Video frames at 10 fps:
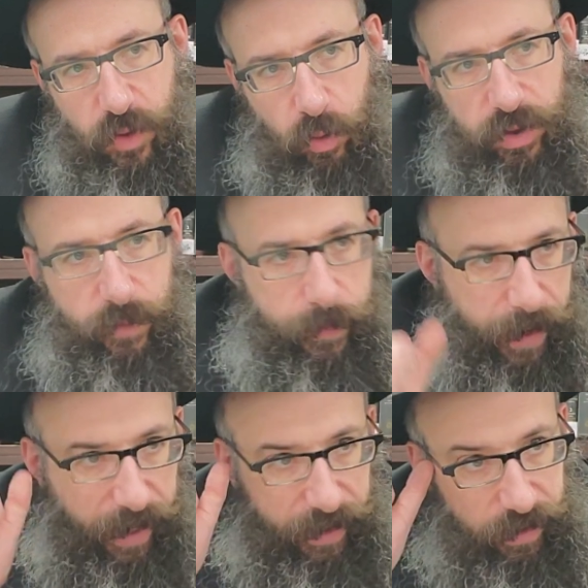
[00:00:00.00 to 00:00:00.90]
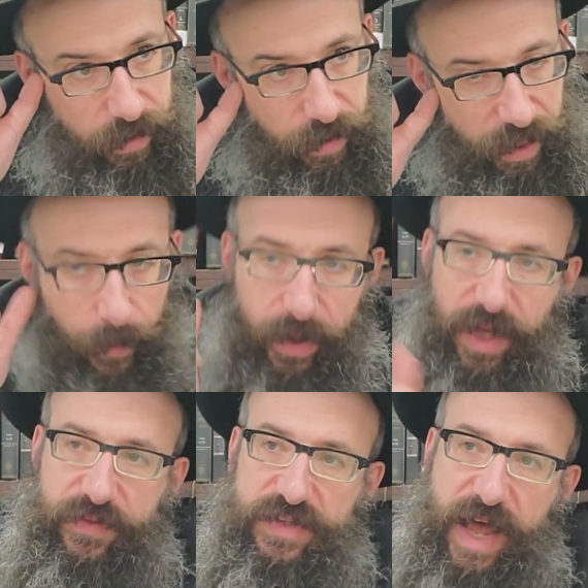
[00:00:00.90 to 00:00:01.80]
is holding me back, and I want to
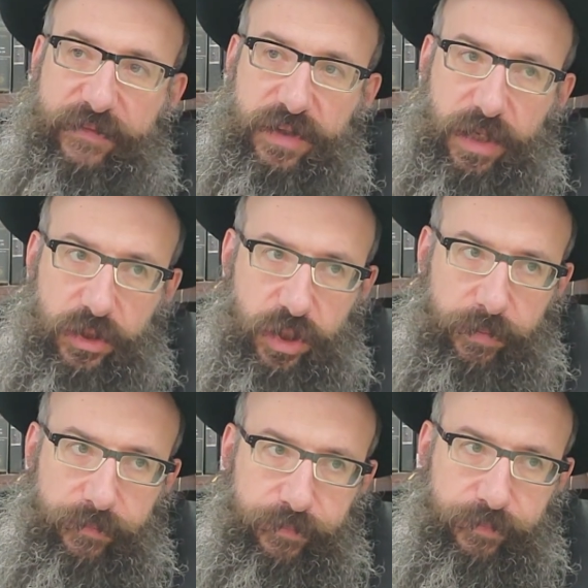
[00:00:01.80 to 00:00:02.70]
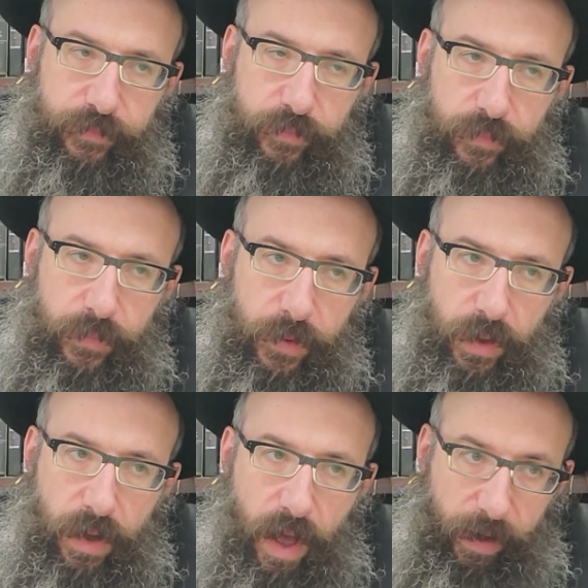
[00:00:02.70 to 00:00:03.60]
have this Ava to Hashem.
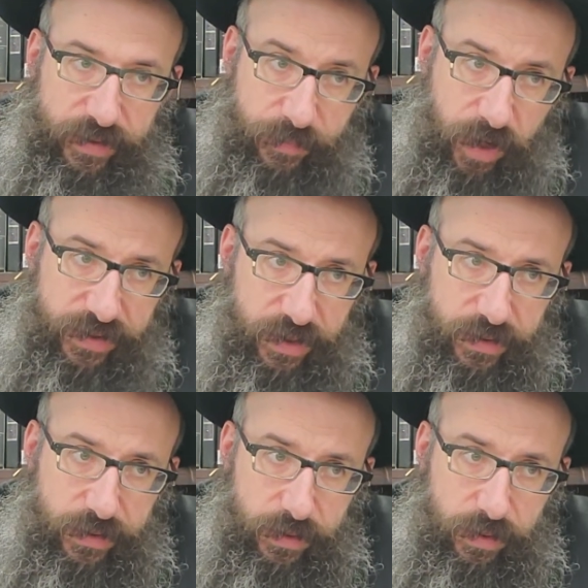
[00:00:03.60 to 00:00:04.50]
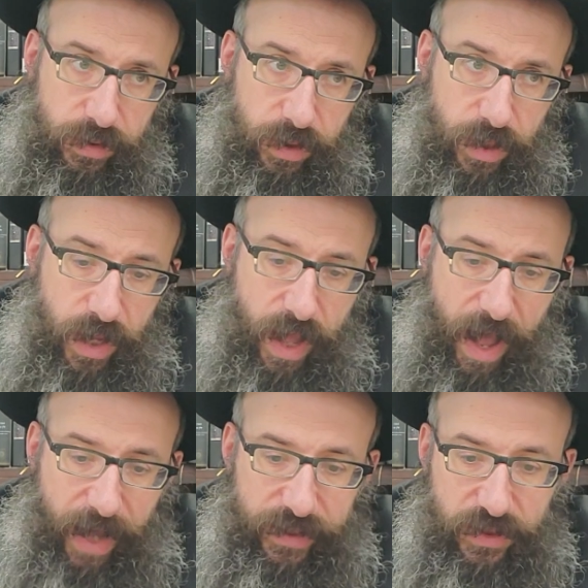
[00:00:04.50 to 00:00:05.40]
And it's a process.
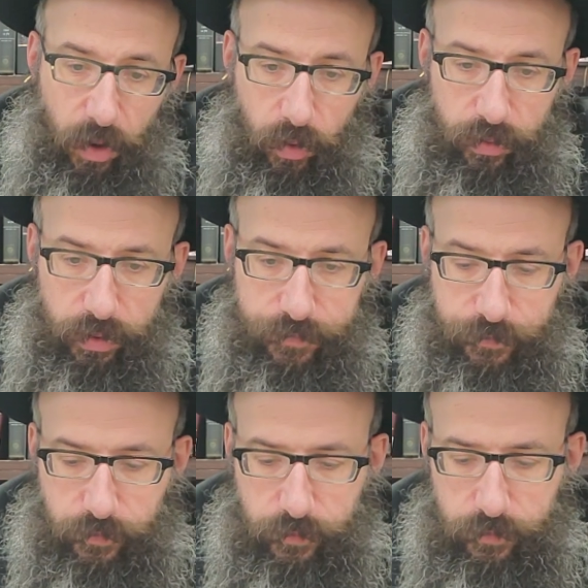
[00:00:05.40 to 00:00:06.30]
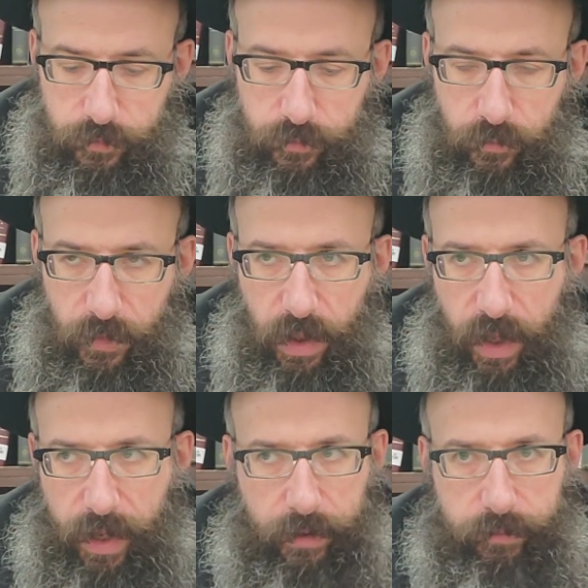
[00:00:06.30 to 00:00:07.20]
On its own,
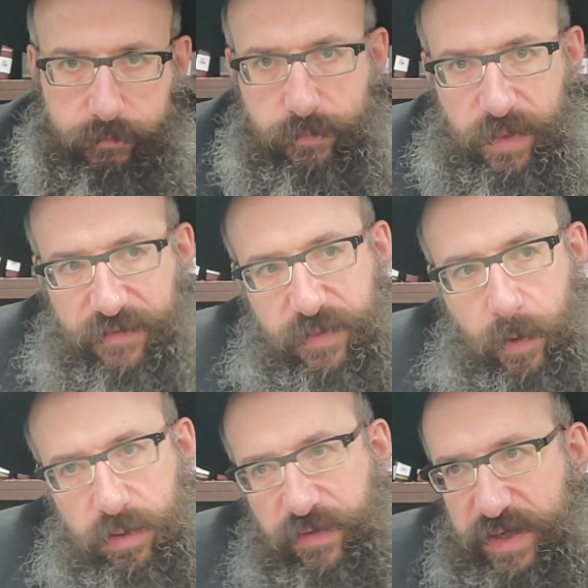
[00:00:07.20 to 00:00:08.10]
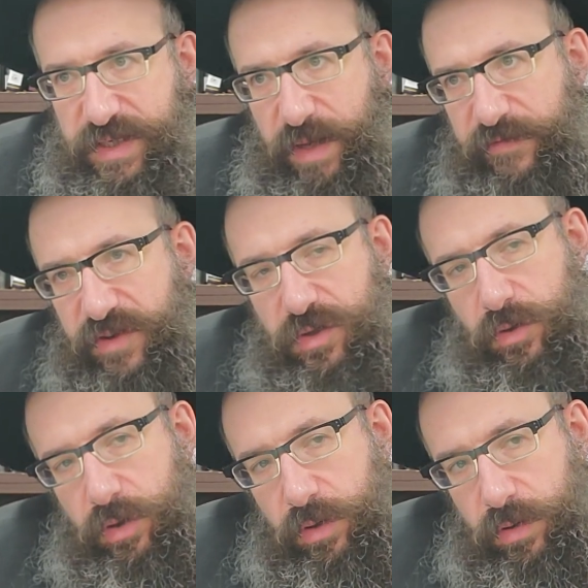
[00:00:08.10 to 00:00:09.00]
I left to my own devices, I'm
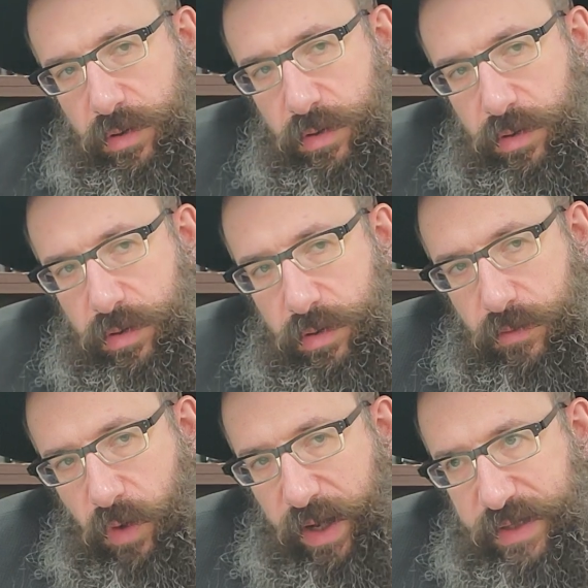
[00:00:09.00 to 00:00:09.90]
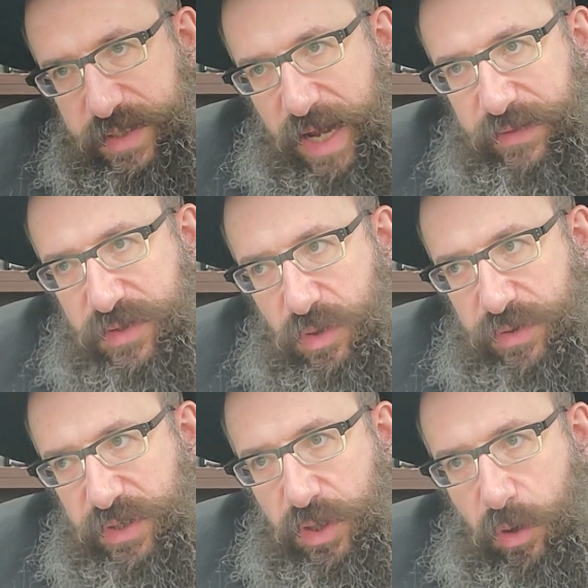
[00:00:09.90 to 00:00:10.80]
physical. Why? Because the godly soul
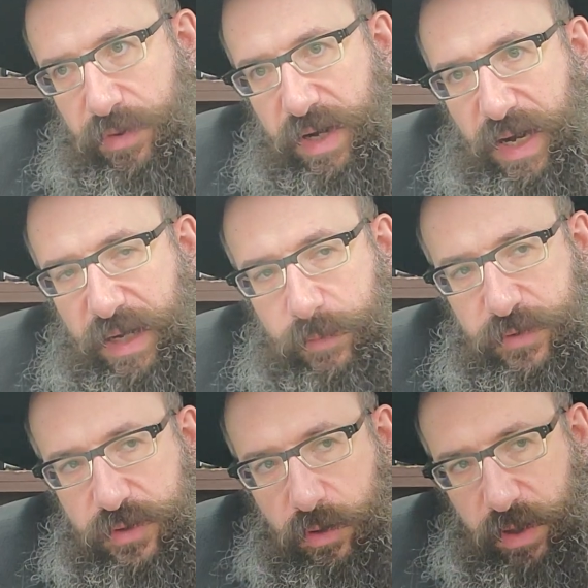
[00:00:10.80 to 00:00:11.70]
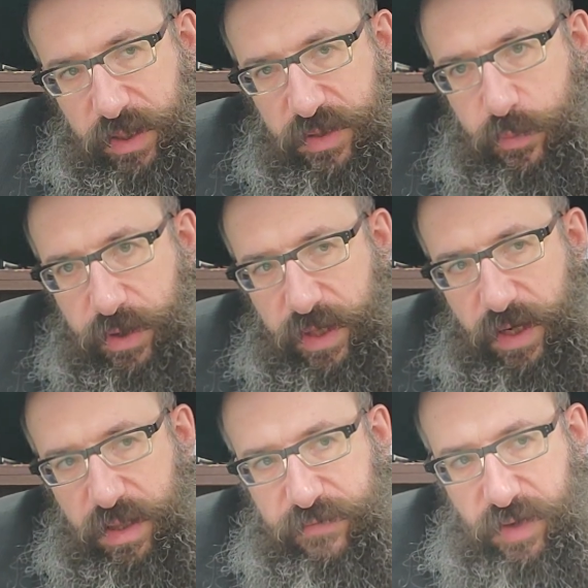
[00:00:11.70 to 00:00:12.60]
is enclosed in an animal soul, and it's pulling it
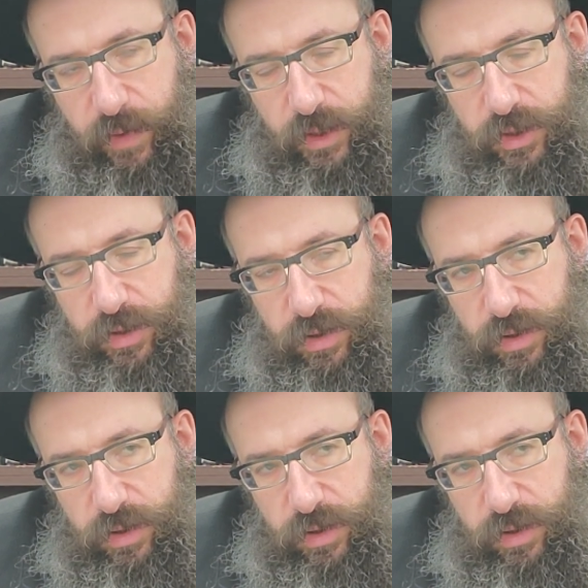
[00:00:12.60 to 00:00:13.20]
in a different direction.